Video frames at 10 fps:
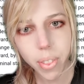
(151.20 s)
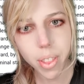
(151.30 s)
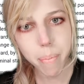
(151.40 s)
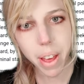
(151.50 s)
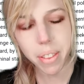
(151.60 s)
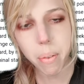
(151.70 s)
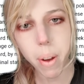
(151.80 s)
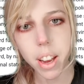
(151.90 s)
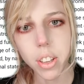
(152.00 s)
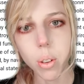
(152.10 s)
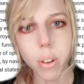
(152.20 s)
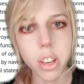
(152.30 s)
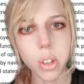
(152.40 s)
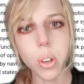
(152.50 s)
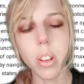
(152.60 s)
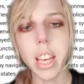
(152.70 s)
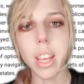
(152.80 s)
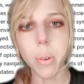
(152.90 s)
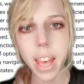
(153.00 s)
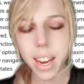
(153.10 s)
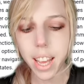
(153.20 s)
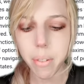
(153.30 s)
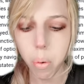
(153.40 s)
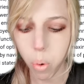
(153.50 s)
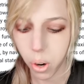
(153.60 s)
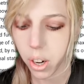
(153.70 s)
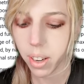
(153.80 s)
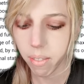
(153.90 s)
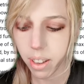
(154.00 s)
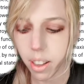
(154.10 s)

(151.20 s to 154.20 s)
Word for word: The best way to ensure that you get a reward